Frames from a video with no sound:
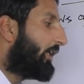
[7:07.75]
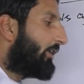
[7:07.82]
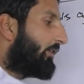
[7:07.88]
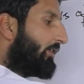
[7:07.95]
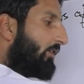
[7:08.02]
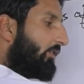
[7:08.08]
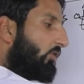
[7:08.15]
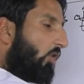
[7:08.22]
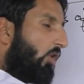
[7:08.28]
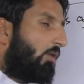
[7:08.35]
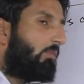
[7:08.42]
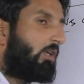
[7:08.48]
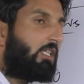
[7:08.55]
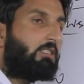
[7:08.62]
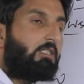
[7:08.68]
The
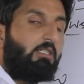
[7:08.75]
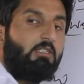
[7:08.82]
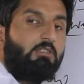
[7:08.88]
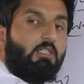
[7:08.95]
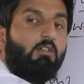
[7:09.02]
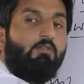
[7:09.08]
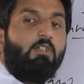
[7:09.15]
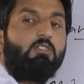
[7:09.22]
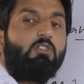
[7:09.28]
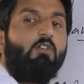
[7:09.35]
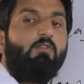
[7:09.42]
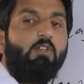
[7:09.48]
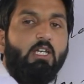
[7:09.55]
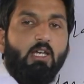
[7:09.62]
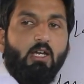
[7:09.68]
normal is in the surface
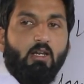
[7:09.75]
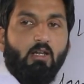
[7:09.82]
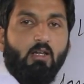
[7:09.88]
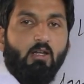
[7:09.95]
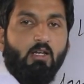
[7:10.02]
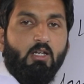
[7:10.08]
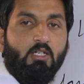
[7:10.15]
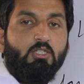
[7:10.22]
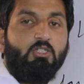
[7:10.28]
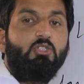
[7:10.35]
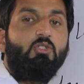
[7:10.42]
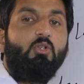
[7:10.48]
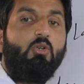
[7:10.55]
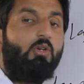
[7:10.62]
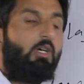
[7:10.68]
of air.
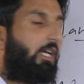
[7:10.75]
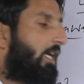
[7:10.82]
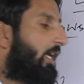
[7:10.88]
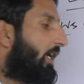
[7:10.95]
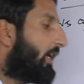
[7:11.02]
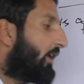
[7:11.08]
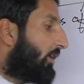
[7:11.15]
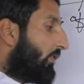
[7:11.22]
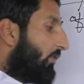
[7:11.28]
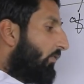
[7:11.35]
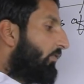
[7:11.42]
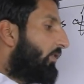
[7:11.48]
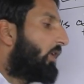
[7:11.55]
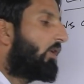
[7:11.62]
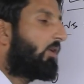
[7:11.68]
So here
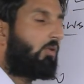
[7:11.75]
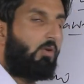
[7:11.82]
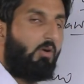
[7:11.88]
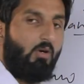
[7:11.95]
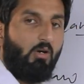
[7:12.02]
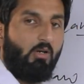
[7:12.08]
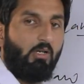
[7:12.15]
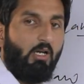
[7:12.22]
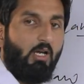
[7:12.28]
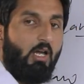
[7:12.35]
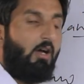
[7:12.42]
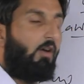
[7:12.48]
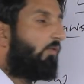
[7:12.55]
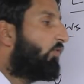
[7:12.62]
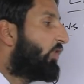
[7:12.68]
we are wrong.
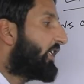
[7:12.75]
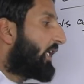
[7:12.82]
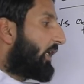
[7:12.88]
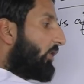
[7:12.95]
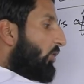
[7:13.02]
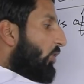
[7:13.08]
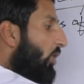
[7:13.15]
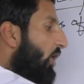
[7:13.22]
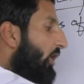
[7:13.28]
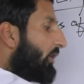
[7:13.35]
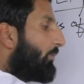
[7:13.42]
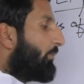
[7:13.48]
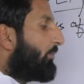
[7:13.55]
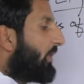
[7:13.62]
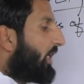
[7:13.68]
We
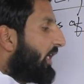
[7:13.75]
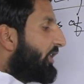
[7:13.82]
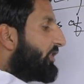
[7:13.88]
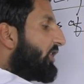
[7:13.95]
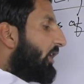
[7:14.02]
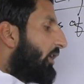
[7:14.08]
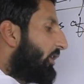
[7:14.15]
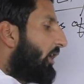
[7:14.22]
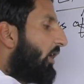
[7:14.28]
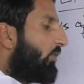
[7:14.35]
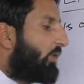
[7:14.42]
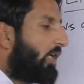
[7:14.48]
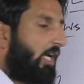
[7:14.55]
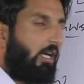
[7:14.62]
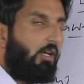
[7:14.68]
cannot measure
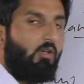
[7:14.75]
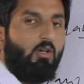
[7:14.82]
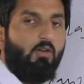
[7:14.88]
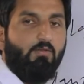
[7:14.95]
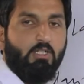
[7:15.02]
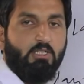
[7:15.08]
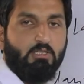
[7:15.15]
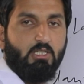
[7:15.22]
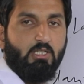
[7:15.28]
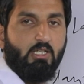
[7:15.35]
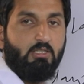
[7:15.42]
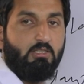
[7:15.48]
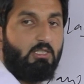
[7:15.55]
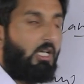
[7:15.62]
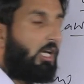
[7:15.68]
now the angle of
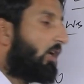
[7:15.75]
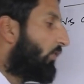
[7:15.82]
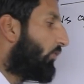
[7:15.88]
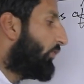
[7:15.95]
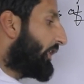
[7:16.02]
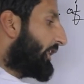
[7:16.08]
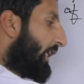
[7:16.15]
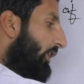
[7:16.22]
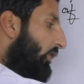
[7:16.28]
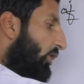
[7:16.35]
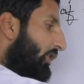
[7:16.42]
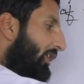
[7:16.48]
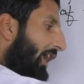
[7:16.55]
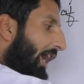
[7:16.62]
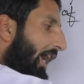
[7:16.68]
incidence. We
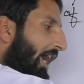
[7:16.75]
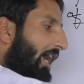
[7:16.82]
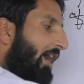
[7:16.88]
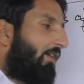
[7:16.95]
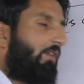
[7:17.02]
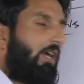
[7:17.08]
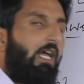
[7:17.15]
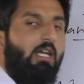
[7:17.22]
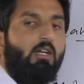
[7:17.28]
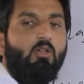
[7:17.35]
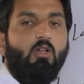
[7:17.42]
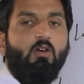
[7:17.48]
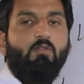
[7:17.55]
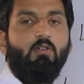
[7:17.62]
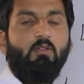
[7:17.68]
cannot have
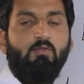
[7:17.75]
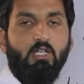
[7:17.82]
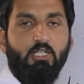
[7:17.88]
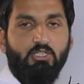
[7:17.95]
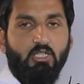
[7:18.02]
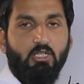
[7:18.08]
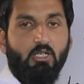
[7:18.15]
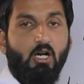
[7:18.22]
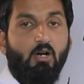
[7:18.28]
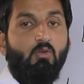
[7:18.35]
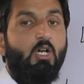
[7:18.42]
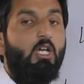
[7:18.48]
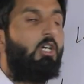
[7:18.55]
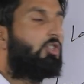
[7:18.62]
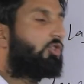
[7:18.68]
angle of reflection now.
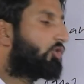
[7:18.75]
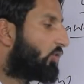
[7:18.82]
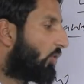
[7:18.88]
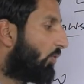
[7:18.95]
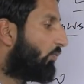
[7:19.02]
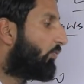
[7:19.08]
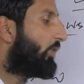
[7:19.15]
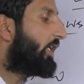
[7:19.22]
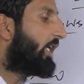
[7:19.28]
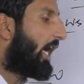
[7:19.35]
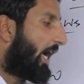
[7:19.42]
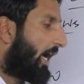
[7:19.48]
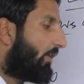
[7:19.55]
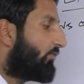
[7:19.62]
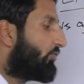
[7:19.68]
So we
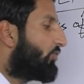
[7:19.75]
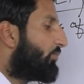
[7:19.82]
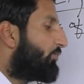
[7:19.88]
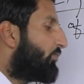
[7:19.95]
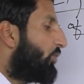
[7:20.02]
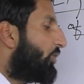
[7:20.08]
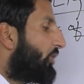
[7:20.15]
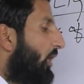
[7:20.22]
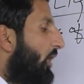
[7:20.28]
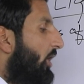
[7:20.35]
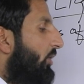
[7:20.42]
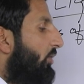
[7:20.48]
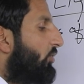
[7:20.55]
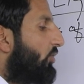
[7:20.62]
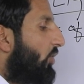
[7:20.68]
have to put
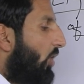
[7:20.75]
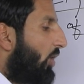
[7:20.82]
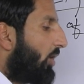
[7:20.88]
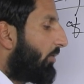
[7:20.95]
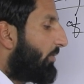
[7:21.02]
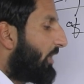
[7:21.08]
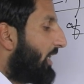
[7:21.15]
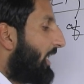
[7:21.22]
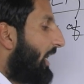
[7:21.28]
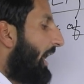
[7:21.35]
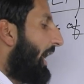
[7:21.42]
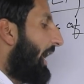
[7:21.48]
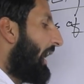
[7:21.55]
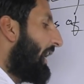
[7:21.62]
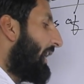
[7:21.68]

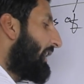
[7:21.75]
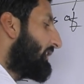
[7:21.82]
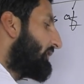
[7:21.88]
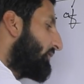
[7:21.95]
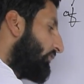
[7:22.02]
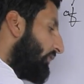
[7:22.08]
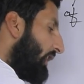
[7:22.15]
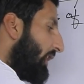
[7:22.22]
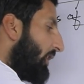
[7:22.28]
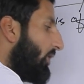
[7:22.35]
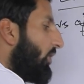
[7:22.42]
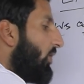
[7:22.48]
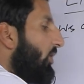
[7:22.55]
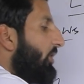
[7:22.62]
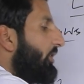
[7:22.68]
normal as
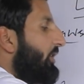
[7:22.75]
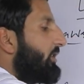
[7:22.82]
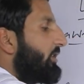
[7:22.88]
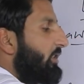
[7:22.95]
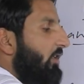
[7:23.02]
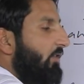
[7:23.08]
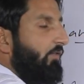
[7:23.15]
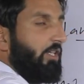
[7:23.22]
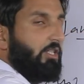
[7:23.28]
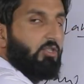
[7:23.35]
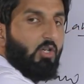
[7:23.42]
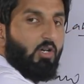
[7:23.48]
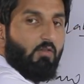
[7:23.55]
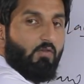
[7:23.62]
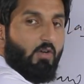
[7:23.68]
well on the surface
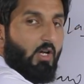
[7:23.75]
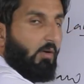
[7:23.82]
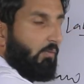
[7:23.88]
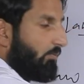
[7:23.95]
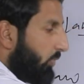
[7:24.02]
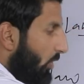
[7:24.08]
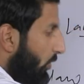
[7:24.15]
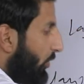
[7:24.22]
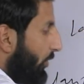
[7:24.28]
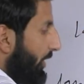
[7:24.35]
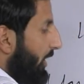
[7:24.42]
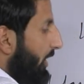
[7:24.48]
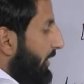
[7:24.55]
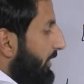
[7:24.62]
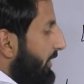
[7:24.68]
of
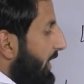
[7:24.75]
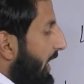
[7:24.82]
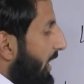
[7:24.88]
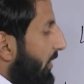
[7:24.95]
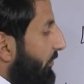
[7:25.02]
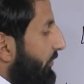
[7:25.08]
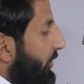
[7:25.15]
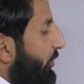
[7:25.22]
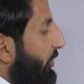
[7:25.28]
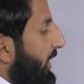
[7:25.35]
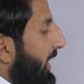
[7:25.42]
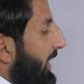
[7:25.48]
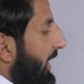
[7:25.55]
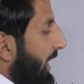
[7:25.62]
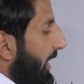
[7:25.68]
board. Now you
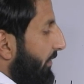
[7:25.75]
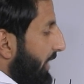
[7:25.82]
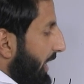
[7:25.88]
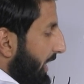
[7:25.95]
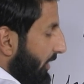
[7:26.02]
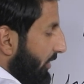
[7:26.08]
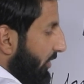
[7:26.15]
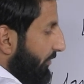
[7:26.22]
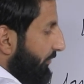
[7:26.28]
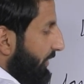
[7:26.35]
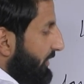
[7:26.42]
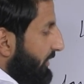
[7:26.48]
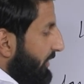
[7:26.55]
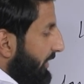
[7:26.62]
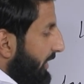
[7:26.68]
can have angle of
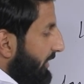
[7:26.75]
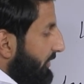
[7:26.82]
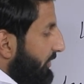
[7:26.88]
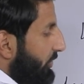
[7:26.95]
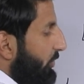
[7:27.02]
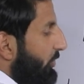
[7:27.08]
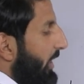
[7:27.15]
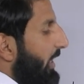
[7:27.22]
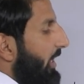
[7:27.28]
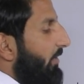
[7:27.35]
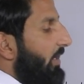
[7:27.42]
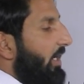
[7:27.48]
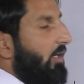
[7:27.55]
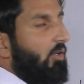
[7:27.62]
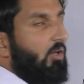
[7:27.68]
incidence, you can
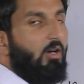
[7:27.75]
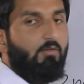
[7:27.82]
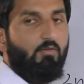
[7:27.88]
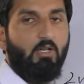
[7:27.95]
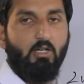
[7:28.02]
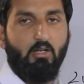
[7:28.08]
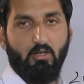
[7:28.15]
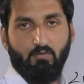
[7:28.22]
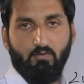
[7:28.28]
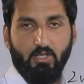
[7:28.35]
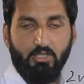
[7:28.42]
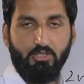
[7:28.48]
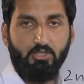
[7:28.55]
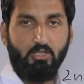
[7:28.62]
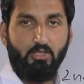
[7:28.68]
have angle of
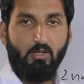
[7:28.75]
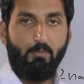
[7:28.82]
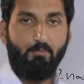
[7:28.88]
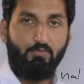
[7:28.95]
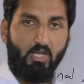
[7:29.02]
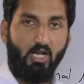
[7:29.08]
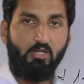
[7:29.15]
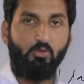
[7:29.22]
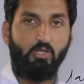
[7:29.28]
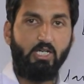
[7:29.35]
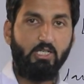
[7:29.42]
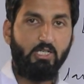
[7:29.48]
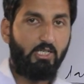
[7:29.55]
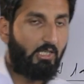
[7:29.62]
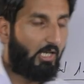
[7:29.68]
reflection. Are you
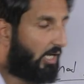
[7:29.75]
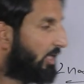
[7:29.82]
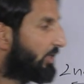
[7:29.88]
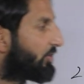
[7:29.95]
getting it?